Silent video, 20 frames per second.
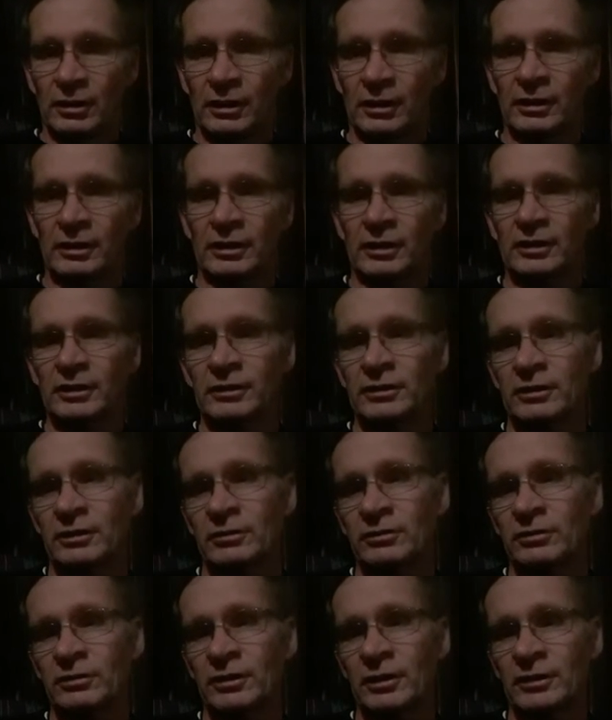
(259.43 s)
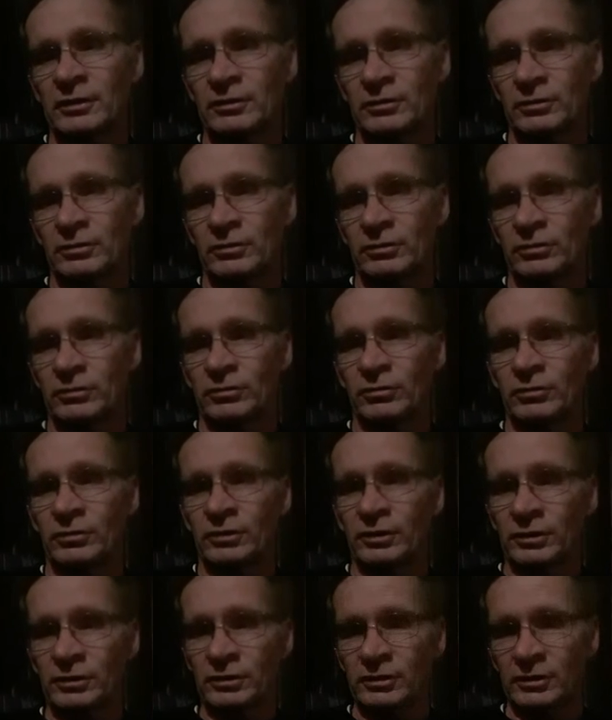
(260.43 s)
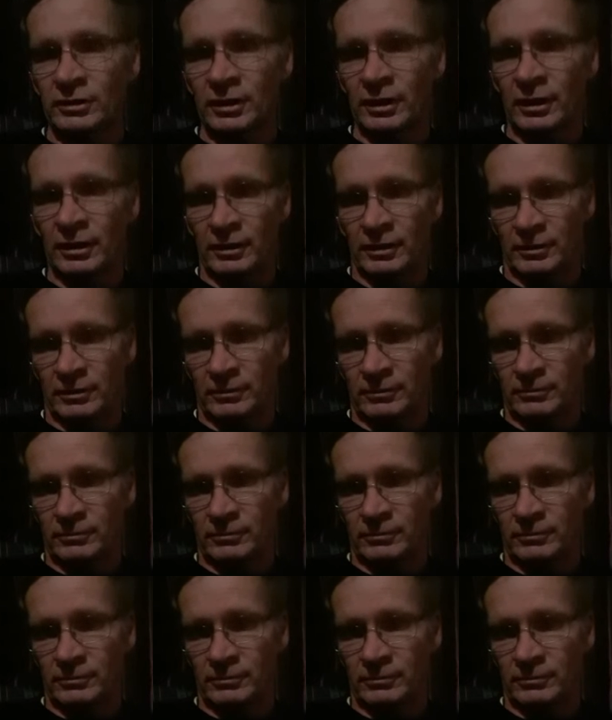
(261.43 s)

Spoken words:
And I could tell you that to this day,